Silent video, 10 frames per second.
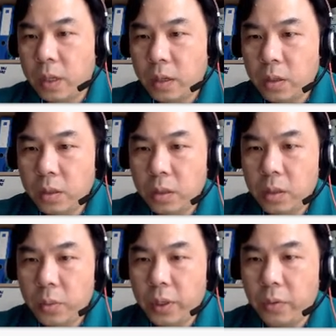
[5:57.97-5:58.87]

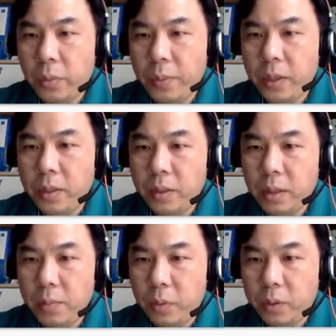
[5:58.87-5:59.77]
So we can repeat the
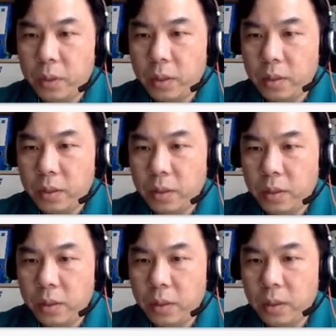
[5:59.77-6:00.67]
same process here
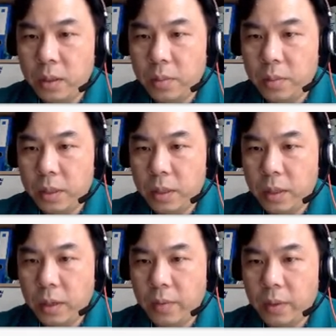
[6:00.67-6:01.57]

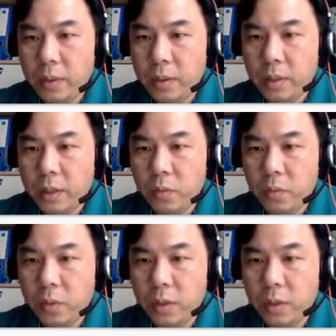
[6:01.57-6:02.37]
by having the second one